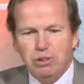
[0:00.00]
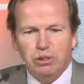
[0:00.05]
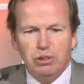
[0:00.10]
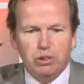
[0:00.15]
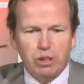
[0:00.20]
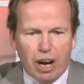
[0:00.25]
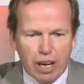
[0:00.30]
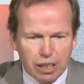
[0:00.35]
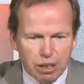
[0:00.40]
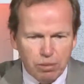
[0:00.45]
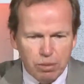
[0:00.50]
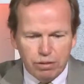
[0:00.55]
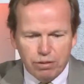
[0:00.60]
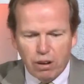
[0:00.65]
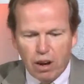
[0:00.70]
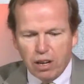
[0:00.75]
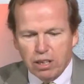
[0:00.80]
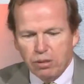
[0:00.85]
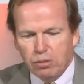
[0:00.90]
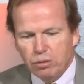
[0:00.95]
document
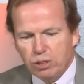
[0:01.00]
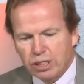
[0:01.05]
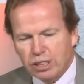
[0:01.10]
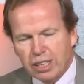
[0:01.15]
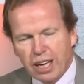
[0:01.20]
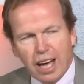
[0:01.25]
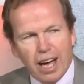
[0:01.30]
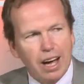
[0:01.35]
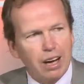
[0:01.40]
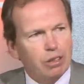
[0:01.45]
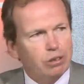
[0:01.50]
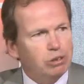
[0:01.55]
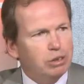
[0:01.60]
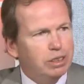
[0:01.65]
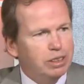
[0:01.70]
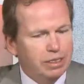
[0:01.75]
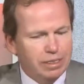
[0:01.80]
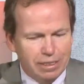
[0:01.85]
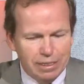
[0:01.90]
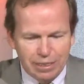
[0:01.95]
volume was
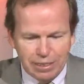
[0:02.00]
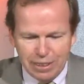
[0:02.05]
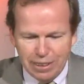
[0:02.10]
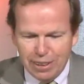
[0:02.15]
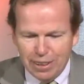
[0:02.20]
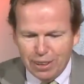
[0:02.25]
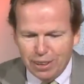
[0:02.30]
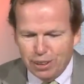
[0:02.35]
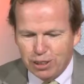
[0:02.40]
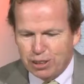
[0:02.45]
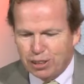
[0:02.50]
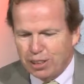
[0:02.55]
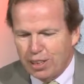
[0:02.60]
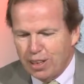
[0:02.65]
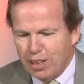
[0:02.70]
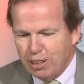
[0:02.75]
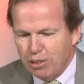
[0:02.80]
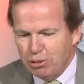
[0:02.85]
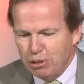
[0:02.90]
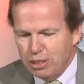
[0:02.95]
down, the deeds
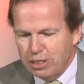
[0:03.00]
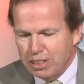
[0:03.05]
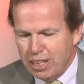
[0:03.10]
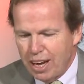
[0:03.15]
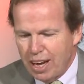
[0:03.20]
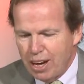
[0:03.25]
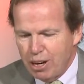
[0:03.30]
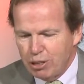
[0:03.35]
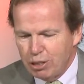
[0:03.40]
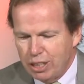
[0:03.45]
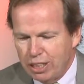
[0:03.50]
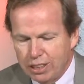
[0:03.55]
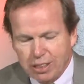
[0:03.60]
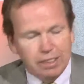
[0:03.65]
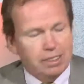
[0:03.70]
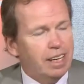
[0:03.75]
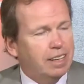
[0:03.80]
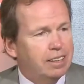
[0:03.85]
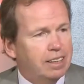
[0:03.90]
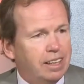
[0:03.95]
were down, and
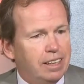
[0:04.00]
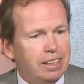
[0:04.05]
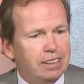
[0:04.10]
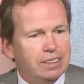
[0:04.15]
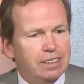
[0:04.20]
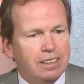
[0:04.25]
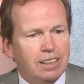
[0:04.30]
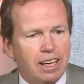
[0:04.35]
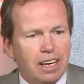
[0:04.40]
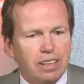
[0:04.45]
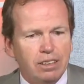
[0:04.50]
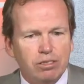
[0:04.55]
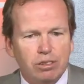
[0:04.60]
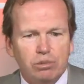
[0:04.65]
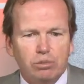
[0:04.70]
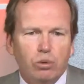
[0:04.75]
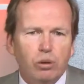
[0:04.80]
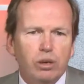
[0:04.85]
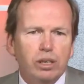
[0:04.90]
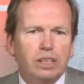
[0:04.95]
another indicator are
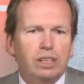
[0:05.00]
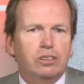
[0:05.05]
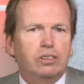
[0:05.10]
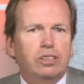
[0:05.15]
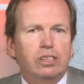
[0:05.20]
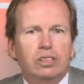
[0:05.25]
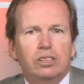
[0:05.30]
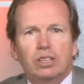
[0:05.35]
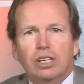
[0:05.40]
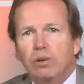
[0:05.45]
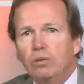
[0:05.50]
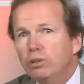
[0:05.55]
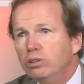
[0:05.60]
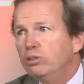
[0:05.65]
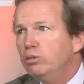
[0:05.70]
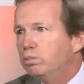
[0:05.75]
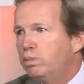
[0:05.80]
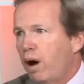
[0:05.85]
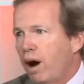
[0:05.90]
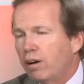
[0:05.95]
mortgages. When
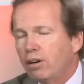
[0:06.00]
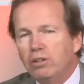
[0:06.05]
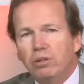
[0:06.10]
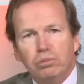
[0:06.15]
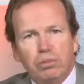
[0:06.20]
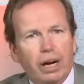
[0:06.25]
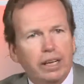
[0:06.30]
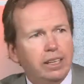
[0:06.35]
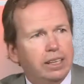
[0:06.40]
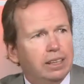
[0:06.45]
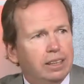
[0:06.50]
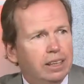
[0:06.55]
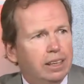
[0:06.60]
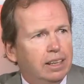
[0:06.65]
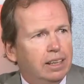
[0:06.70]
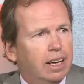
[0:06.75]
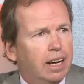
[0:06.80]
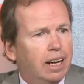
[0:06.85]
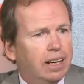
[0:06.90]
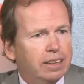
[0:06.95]
you borrow money,
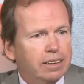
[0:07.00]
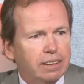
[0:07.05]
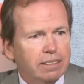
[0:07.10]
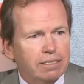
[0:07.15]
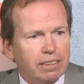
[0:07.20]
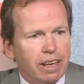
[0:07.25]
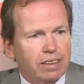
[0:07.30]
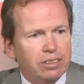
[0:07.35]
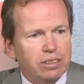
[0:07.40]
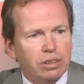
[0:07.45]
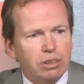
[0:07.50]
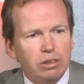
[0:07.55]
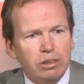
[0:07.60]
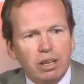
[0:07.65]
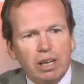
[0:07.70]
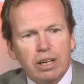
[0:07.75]
the lender